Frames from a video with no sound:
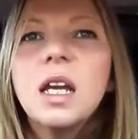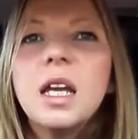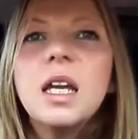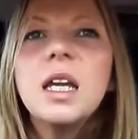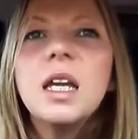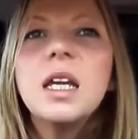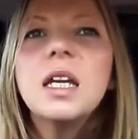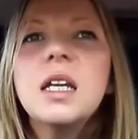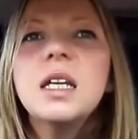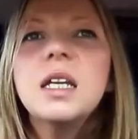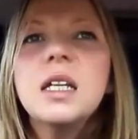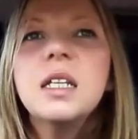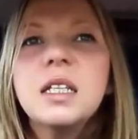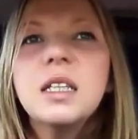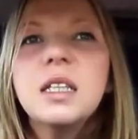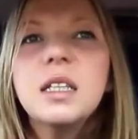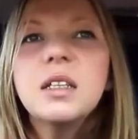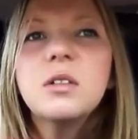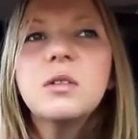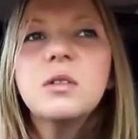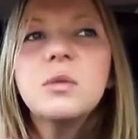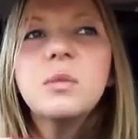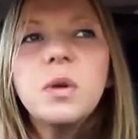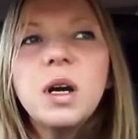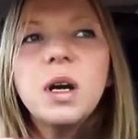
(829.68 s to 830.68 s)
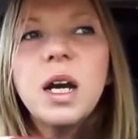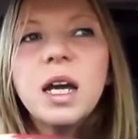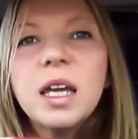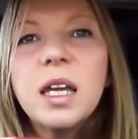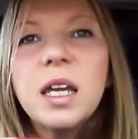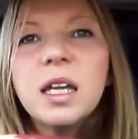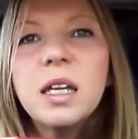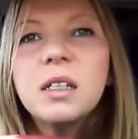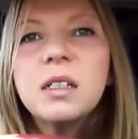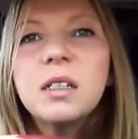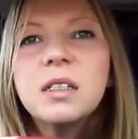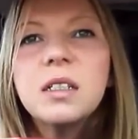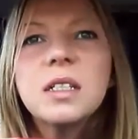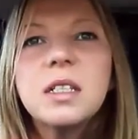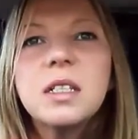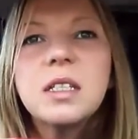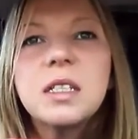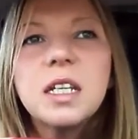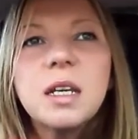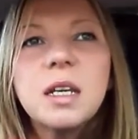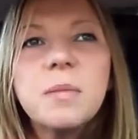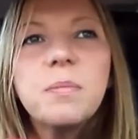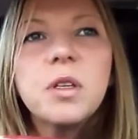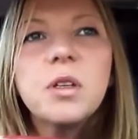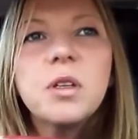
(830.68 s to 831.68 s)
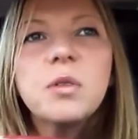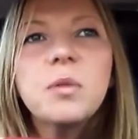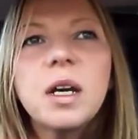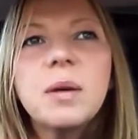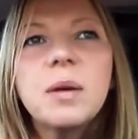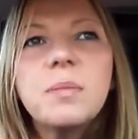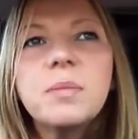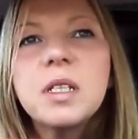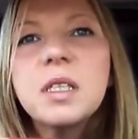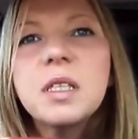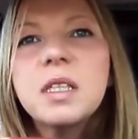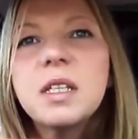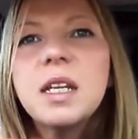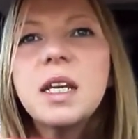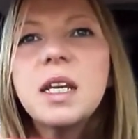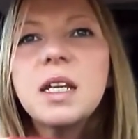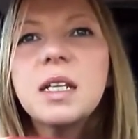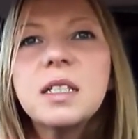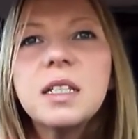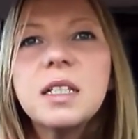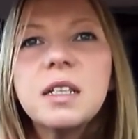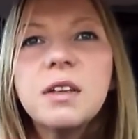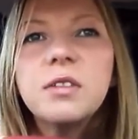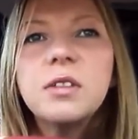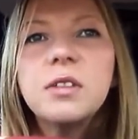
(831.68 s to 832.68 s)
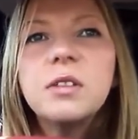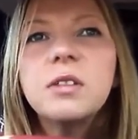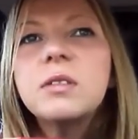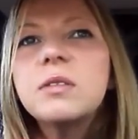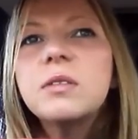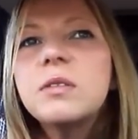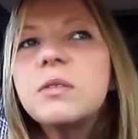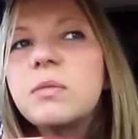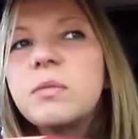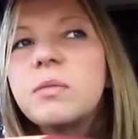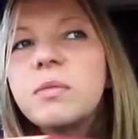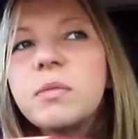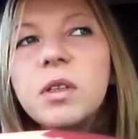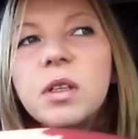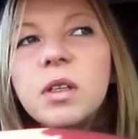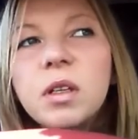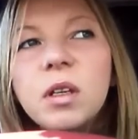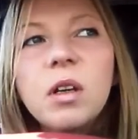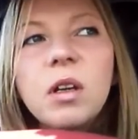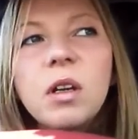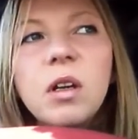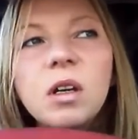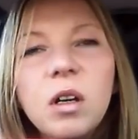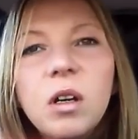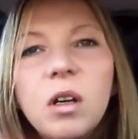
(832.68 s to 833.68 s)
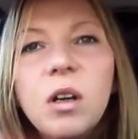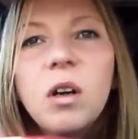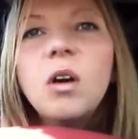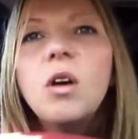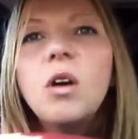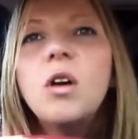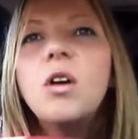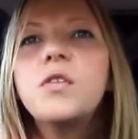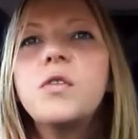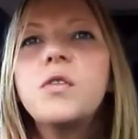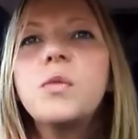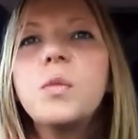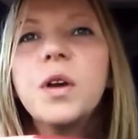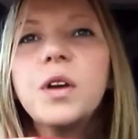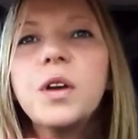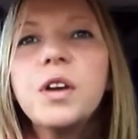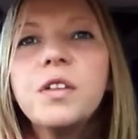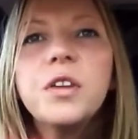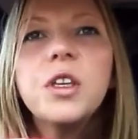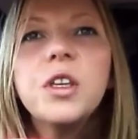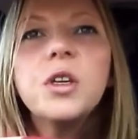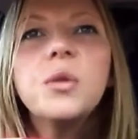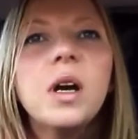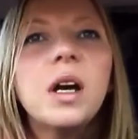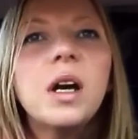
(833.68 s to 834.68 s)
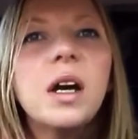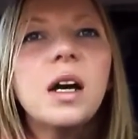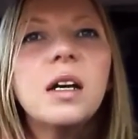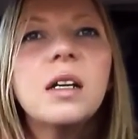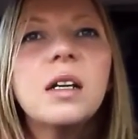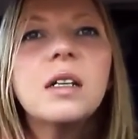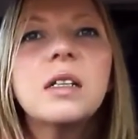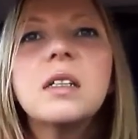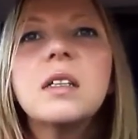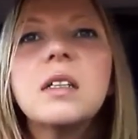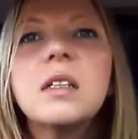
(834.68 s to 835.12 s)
any little way to step you up to the next level of wherever you are